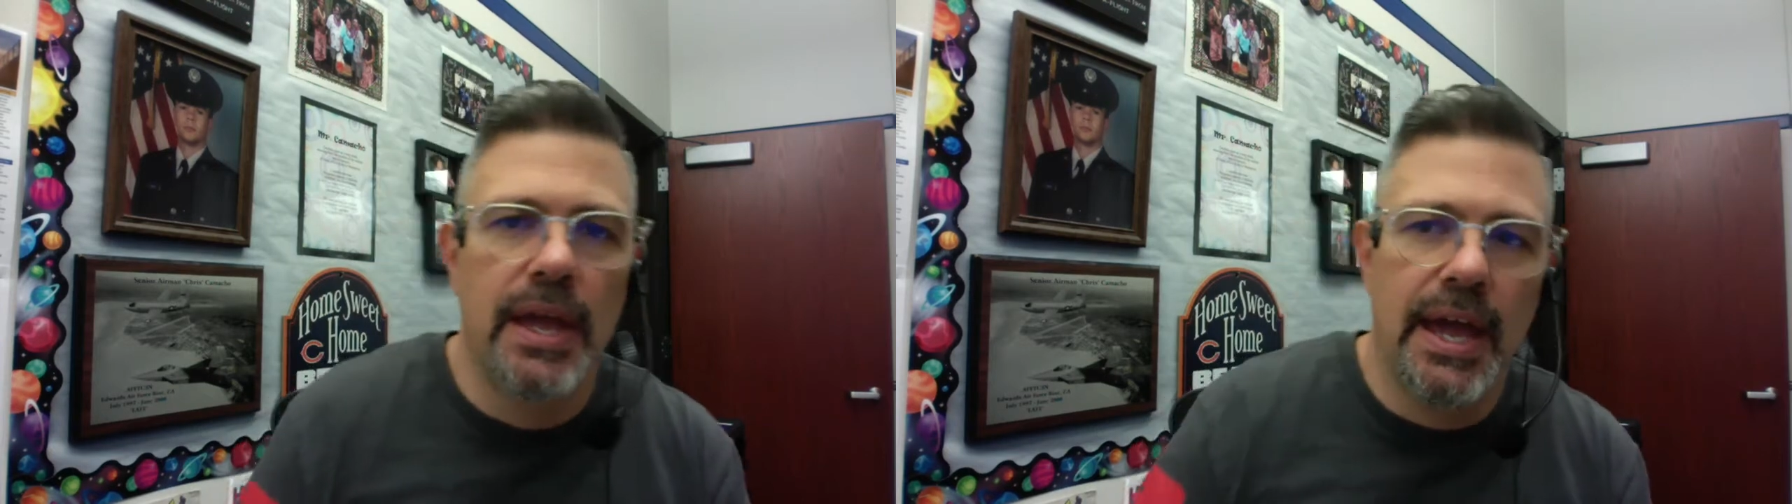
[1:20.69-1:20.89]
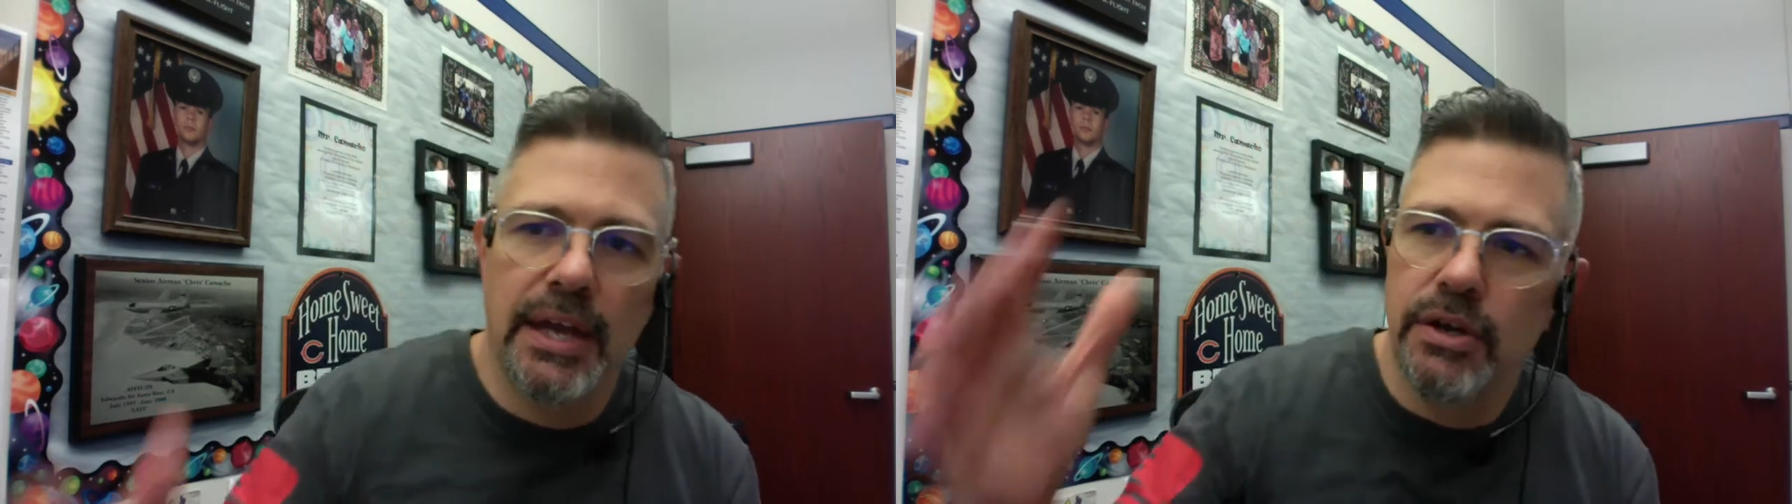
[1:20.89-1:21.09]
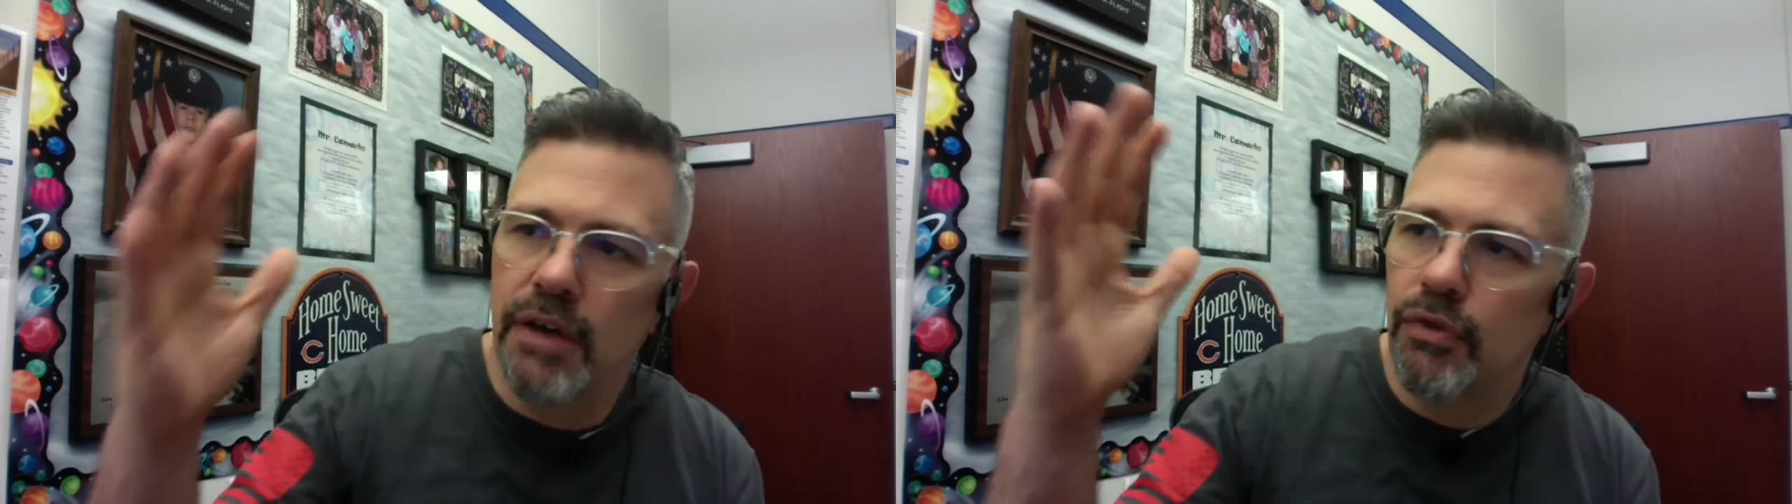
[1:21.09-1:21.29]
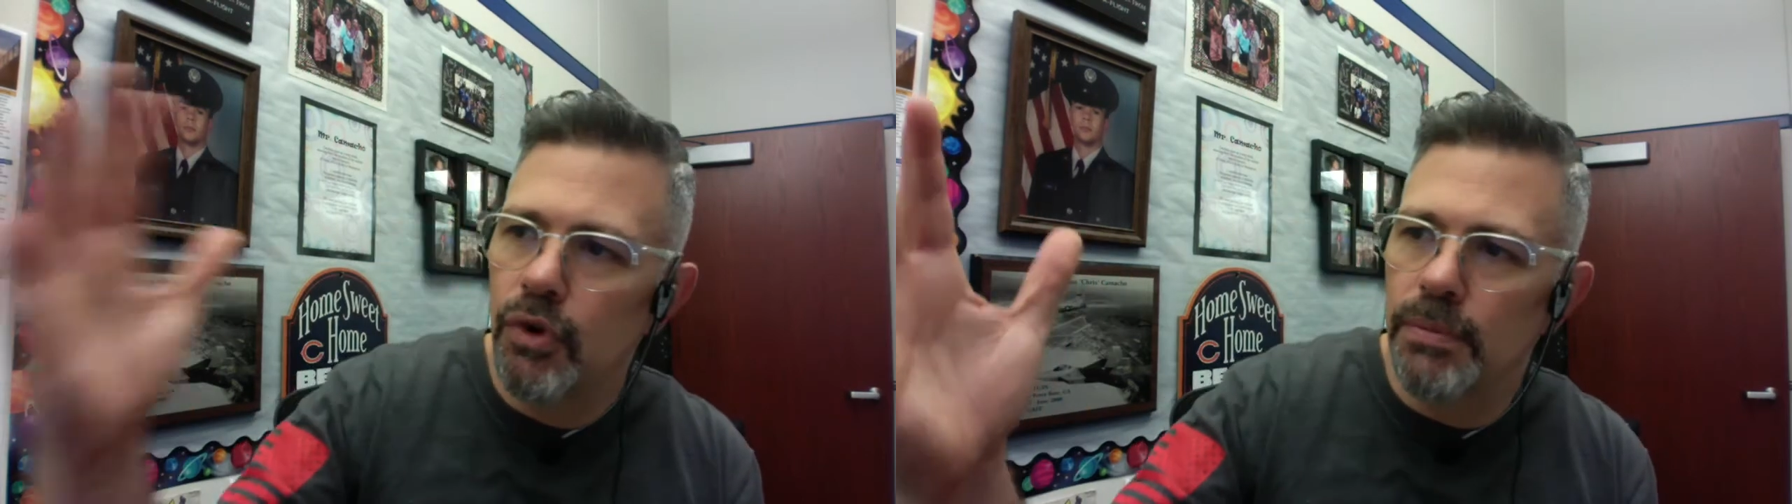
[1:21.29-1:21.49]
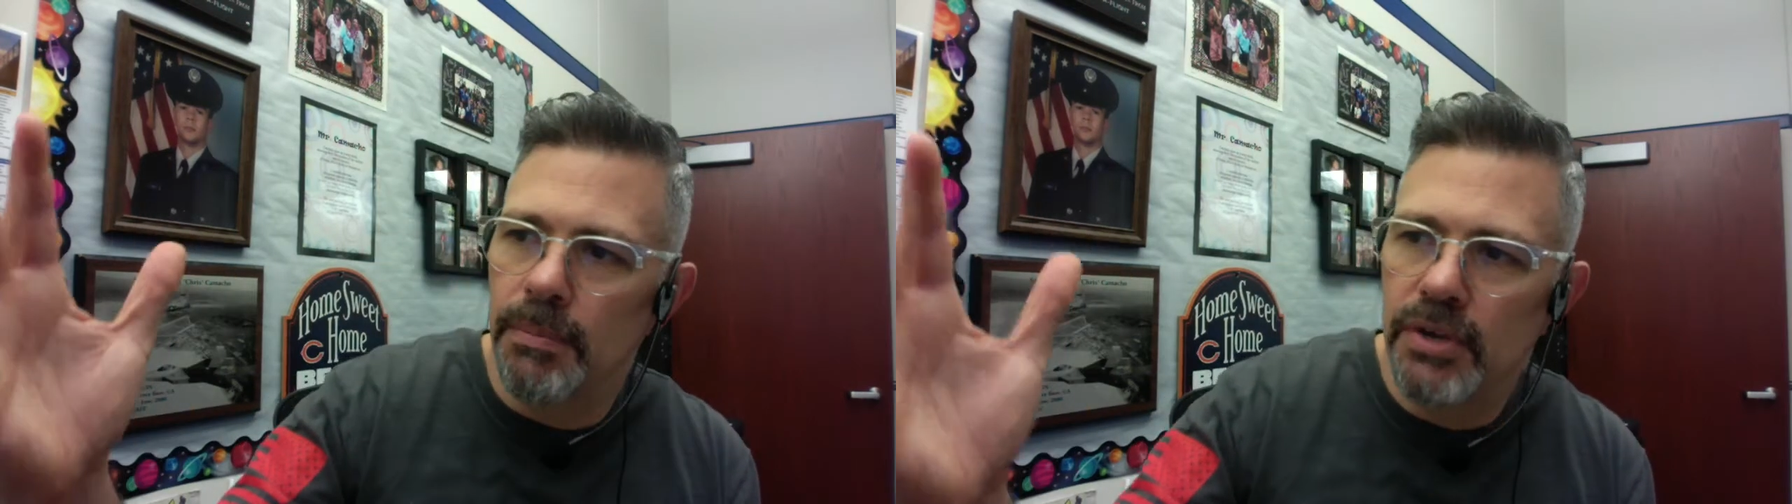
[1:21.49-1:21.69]
and you have
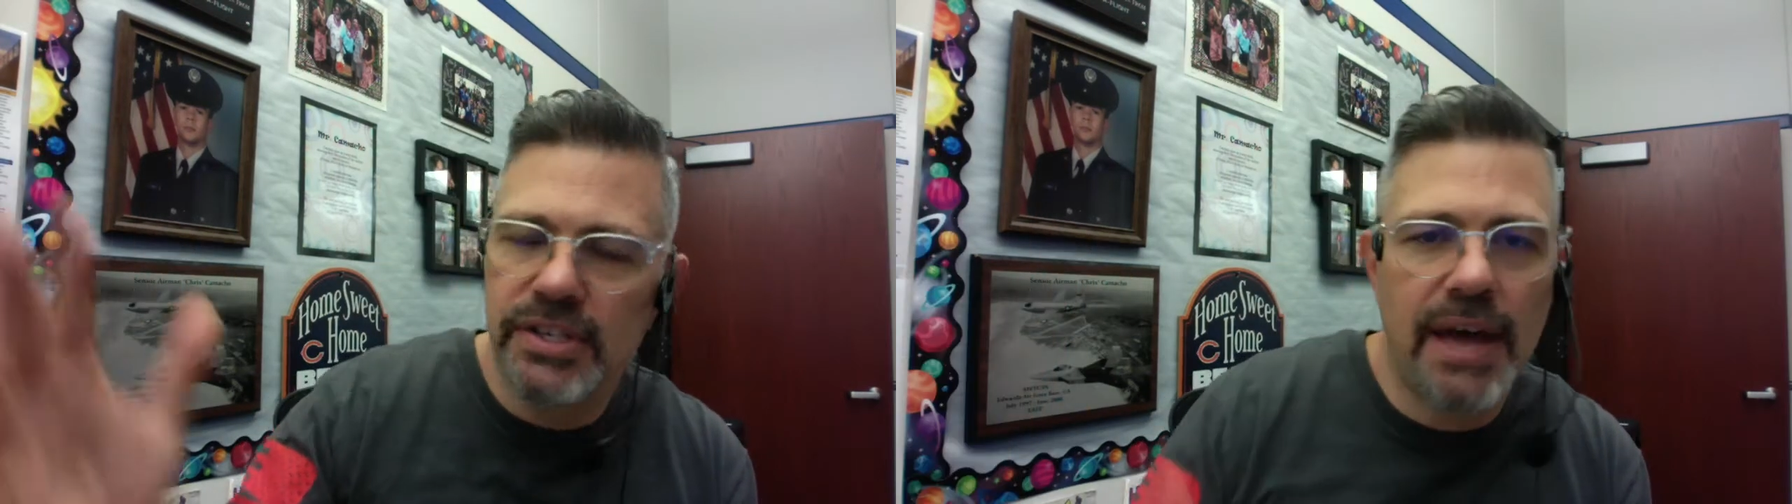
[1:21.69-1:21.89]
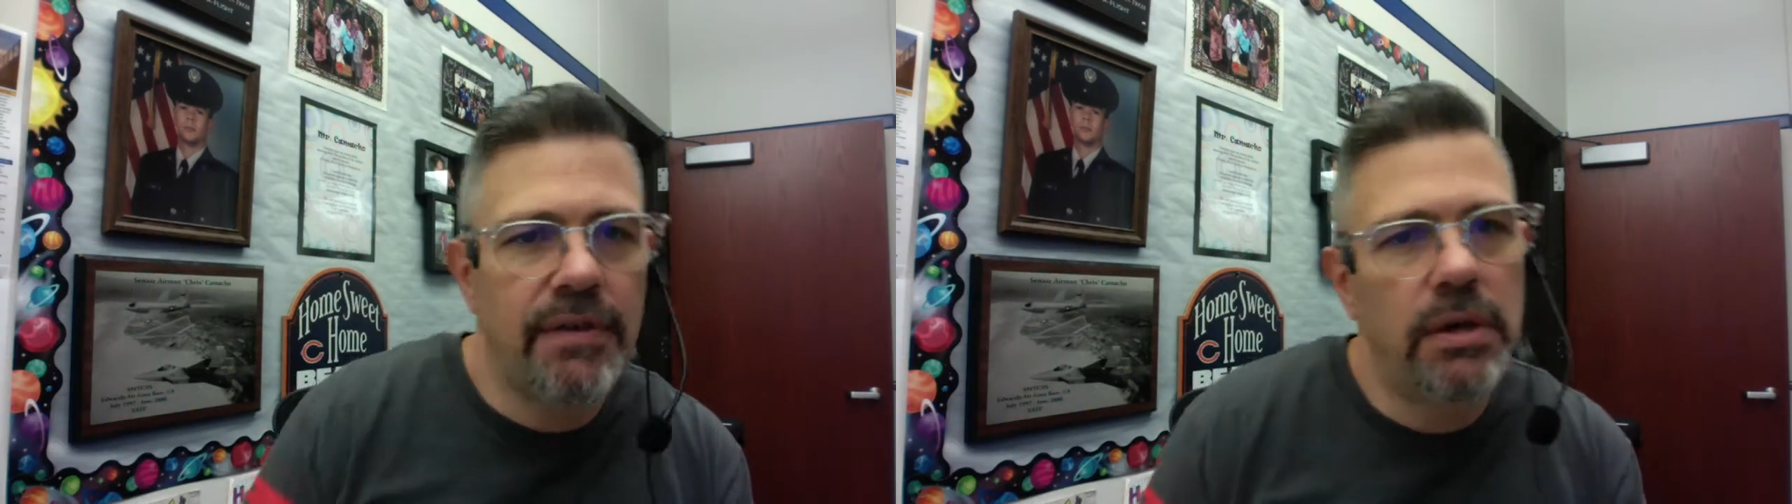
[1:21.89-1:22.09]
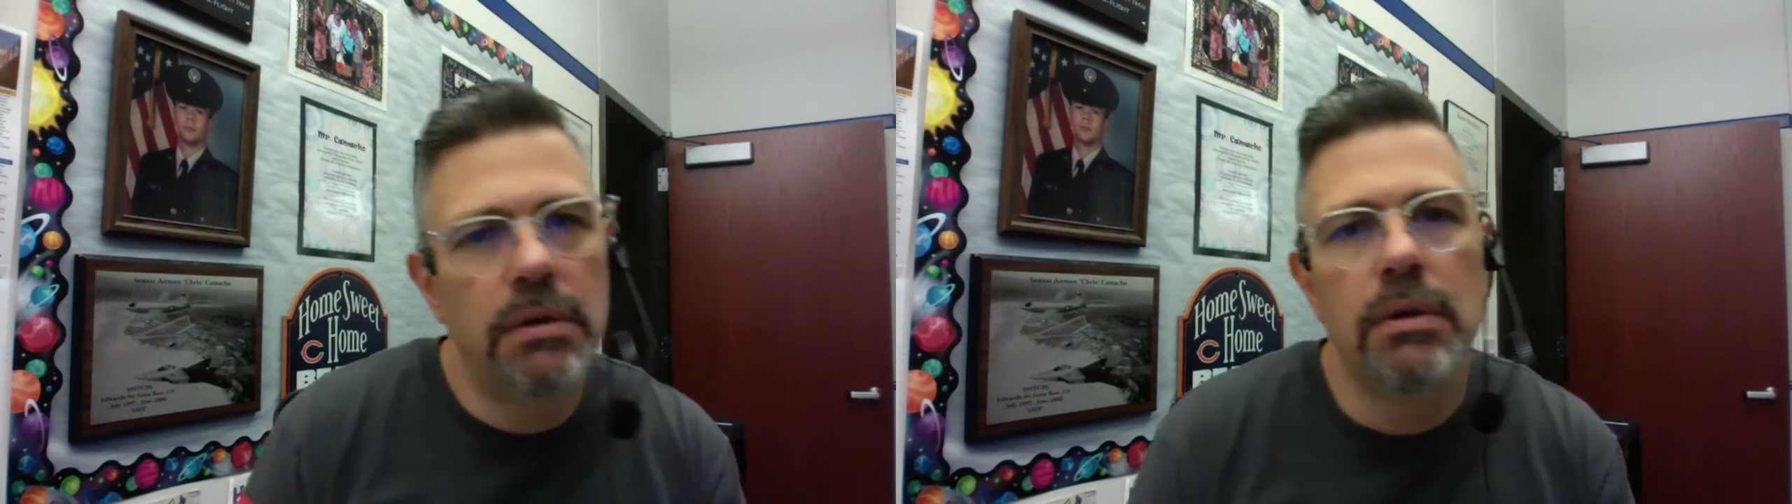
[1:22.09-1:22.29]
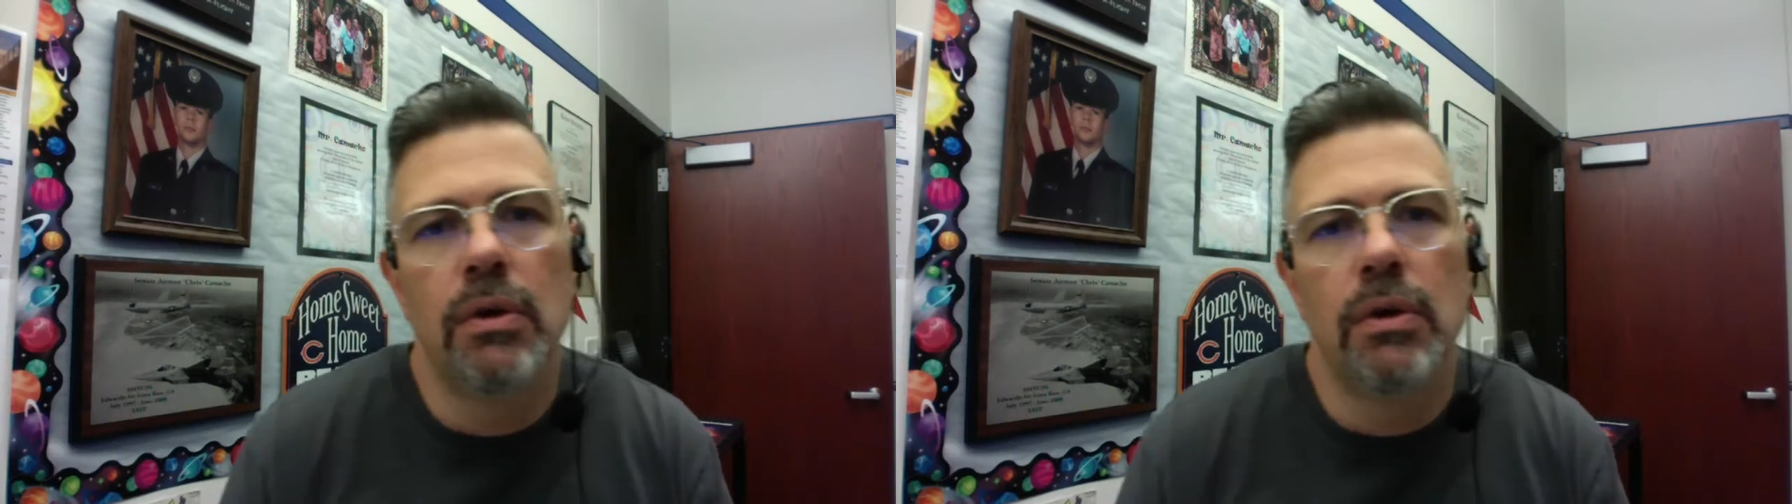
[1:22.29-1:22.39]
group number seven,